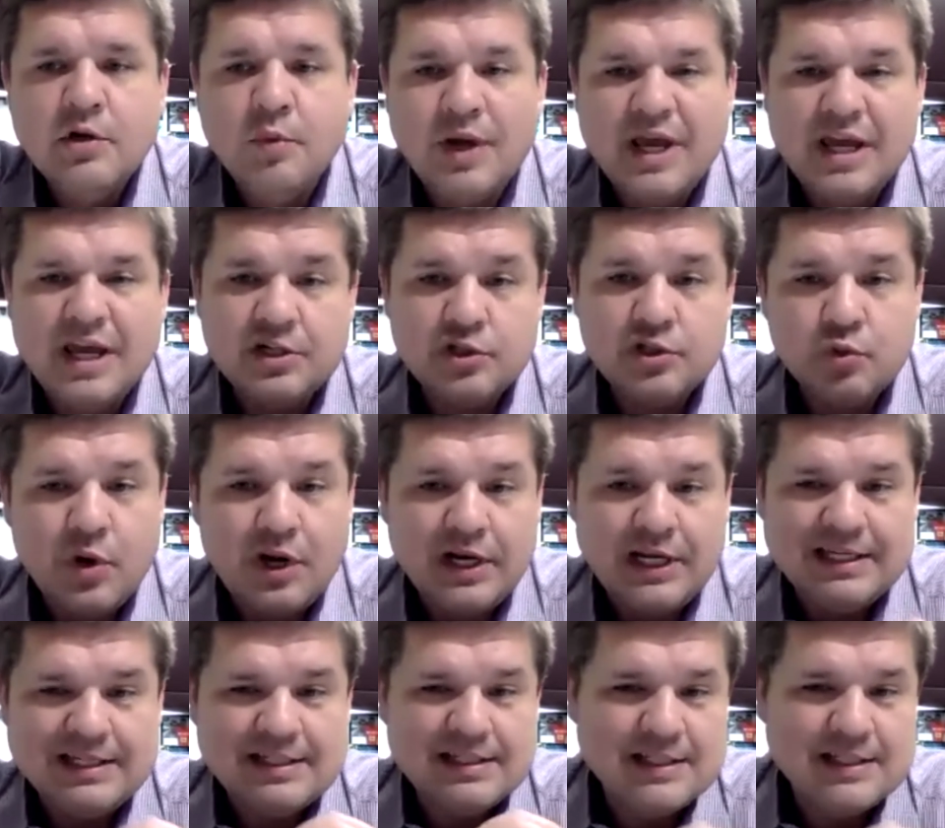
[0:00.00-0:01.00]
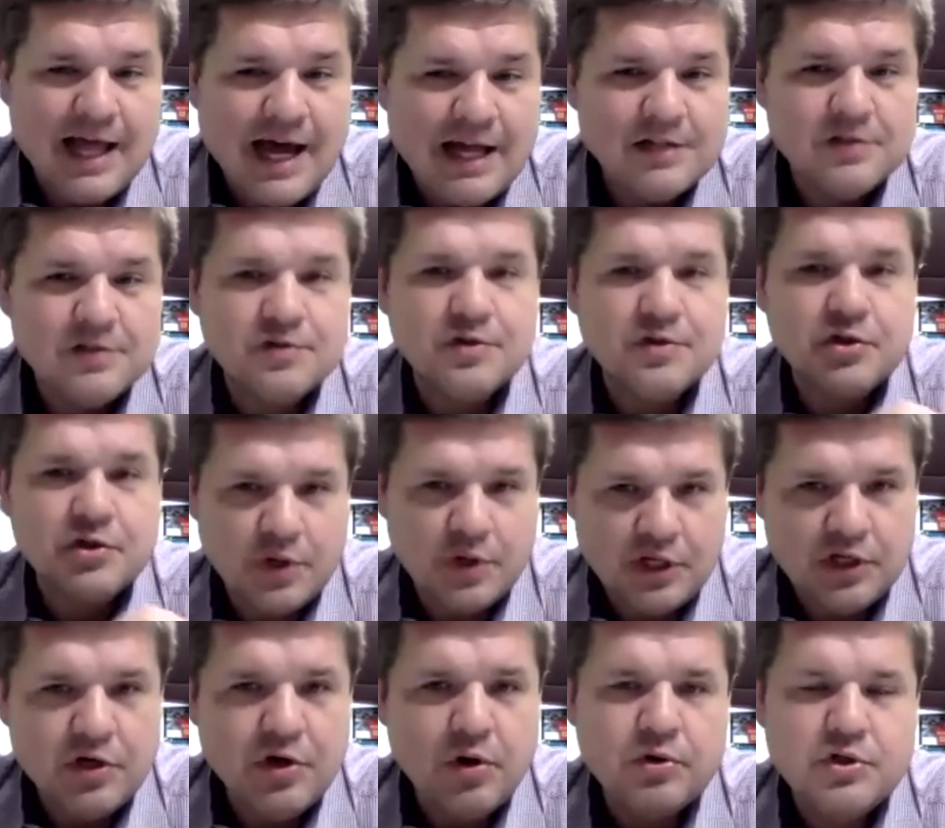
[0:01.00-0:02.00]
We had 20 slots or
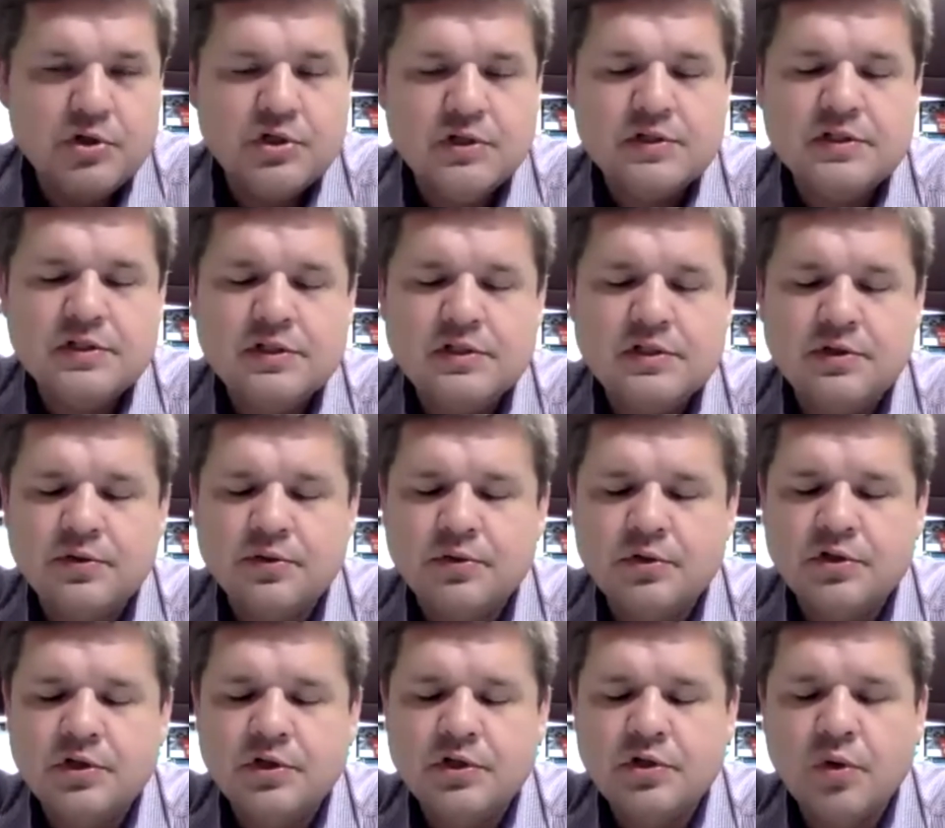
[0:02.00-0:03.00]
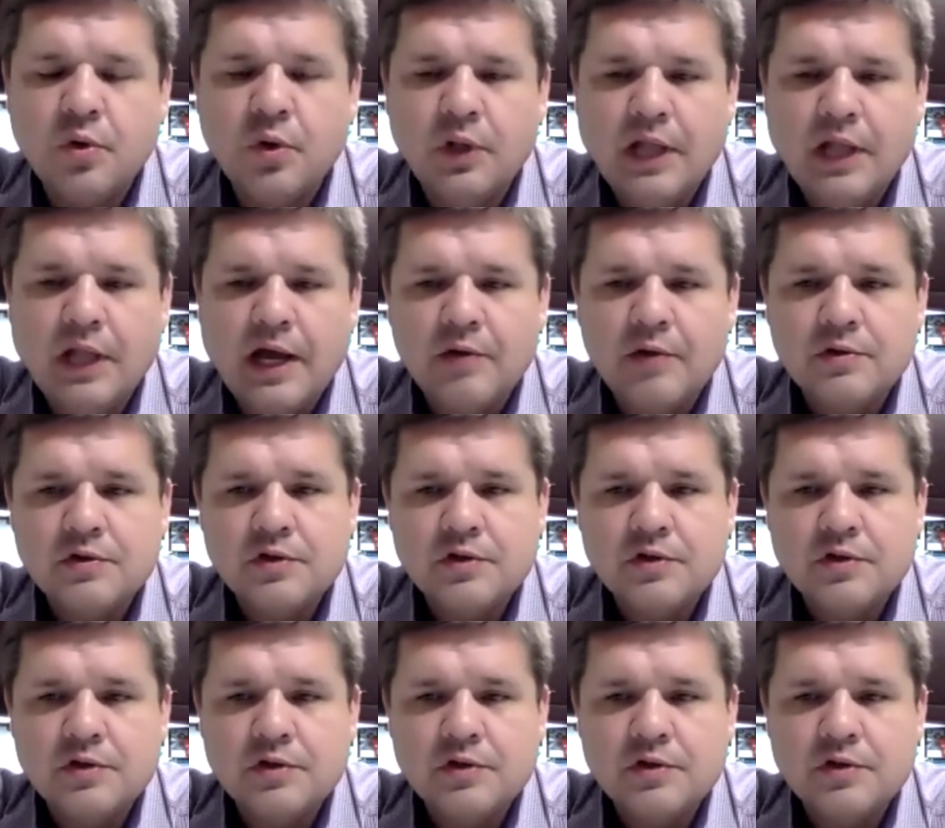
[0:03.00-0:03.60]
20 coaches to dole out.